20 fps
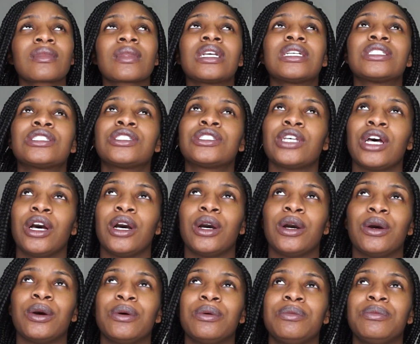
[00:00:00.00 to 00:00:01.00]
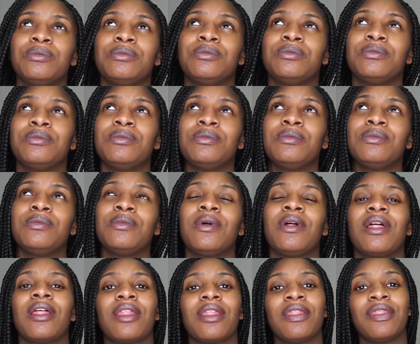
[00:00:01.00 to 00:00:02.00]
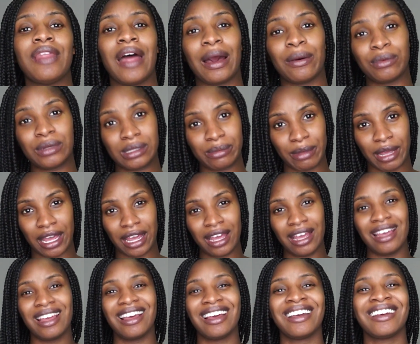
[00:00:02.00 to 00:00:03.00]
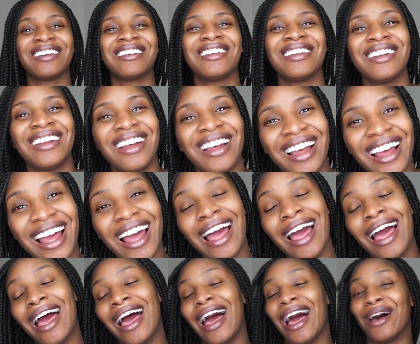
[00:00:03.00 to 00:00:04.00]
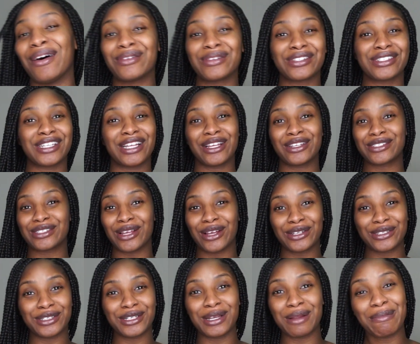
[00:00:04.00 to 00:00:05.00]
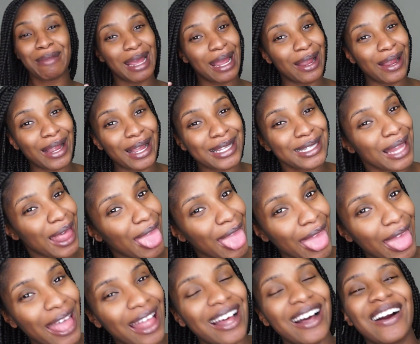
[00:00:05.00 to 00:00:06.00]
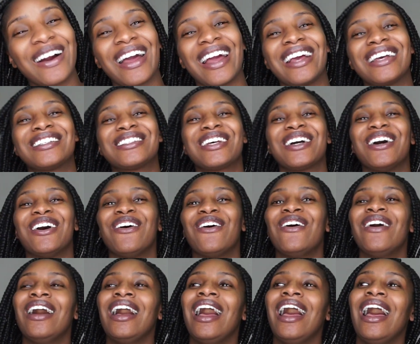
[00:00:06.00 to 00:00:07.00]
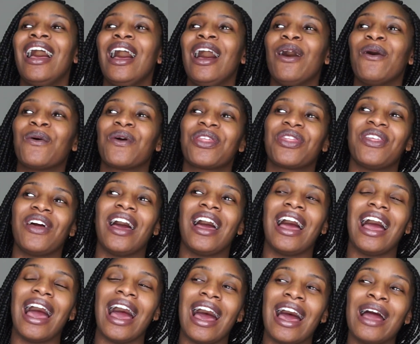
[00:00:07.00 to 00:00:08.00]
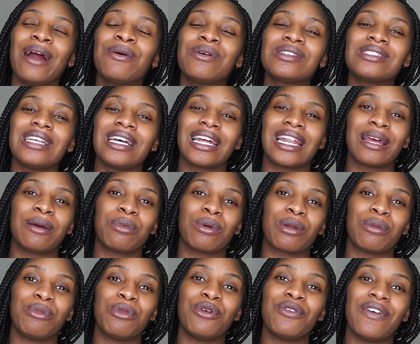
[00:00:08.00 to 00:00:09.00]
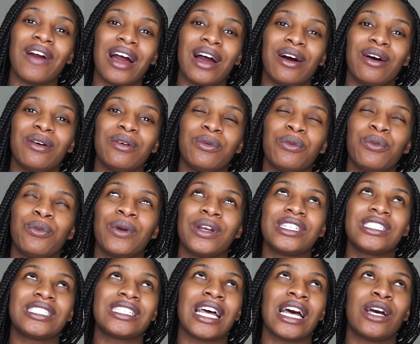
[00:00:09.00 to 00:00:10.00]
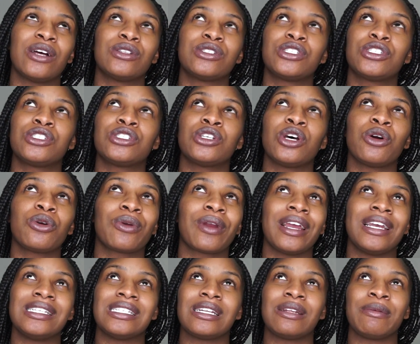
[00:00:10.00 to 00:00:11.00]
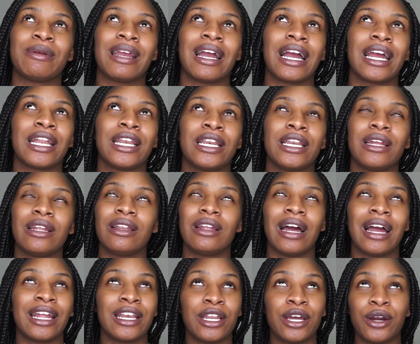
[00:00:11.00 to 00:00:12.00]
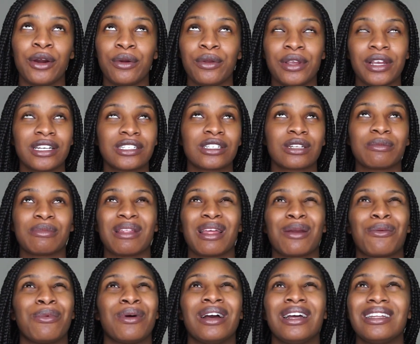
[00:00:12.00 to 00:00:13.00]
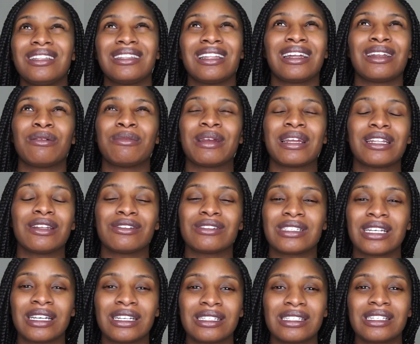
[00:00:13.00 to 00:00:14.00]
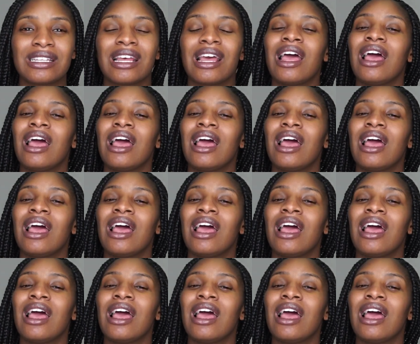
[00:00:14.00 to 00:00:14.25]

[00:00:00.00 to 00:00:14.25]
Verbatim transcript: So that was me. I was a single soldier in the barracks. Okay, so with that, I was not able to move out, which sounds so crazy to me. I know you guys are gonna be like, what? That don't make no sense.